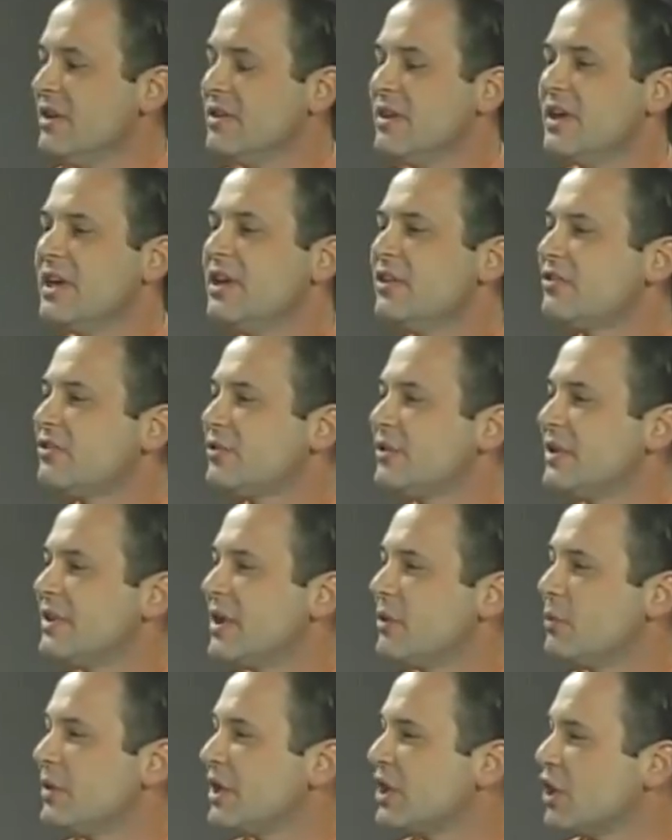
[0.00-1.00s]
the history
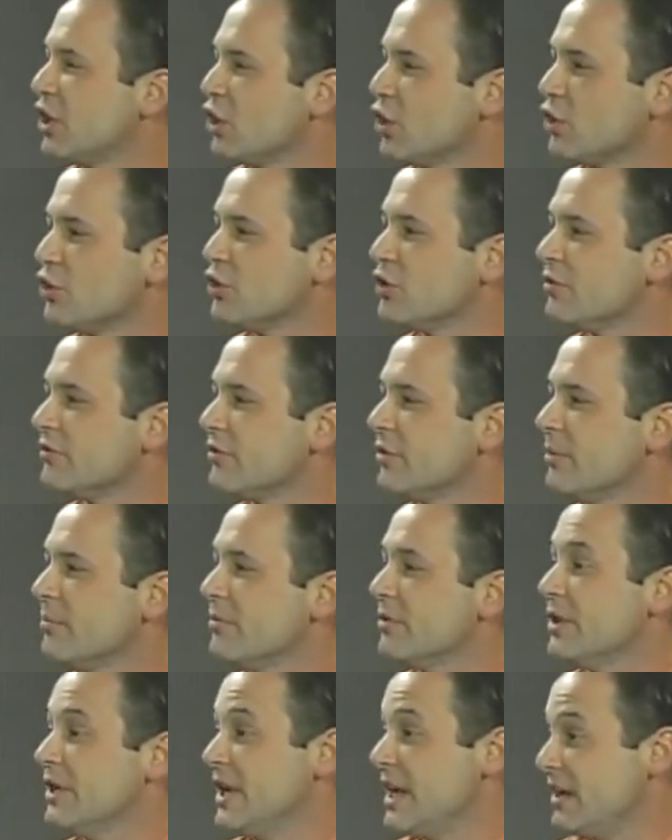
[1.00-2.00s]
that we can learn
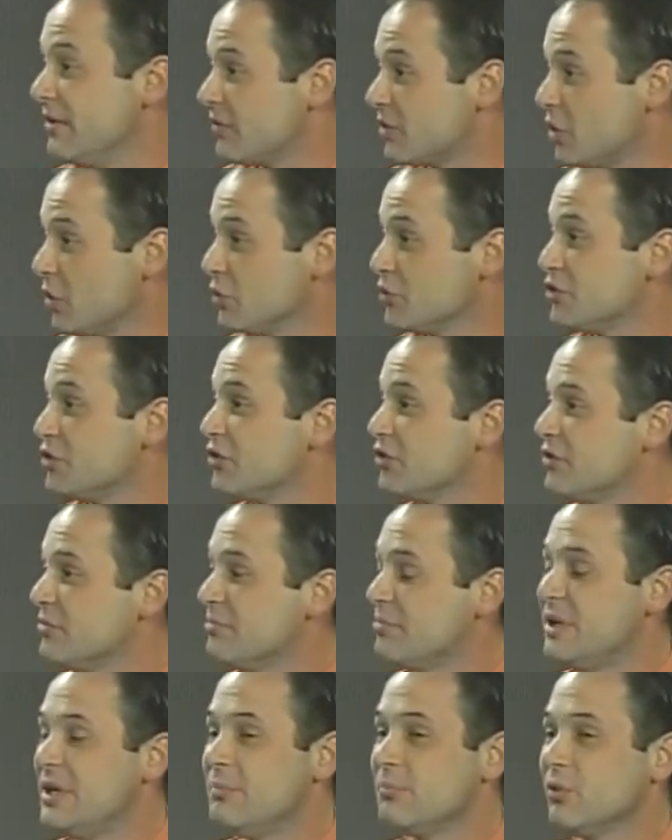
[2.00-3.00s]
from the native cultures
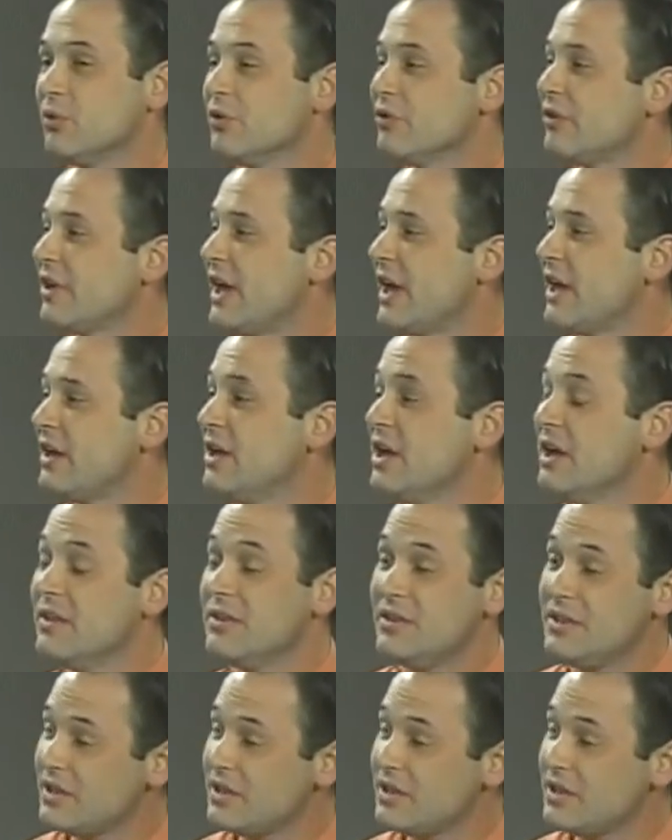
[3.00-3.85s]
and peoples and